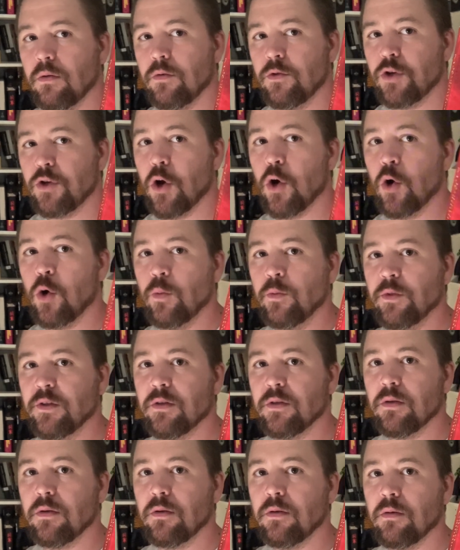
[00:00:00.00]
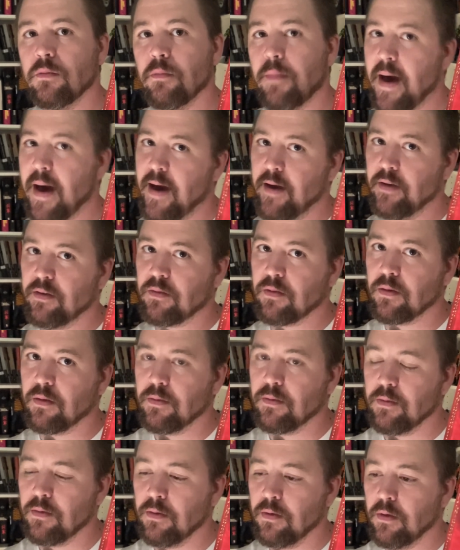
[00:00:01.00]
Job's mask.
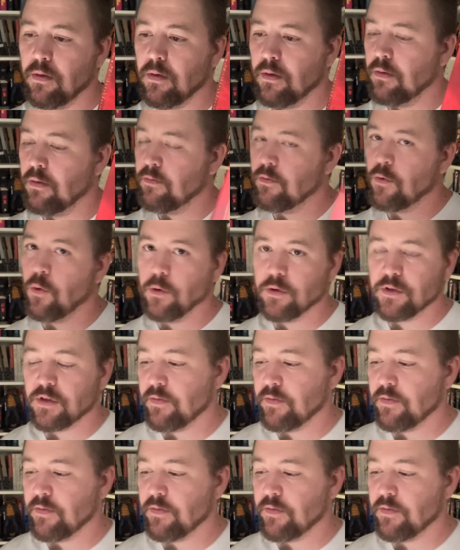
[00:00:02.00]
Of course,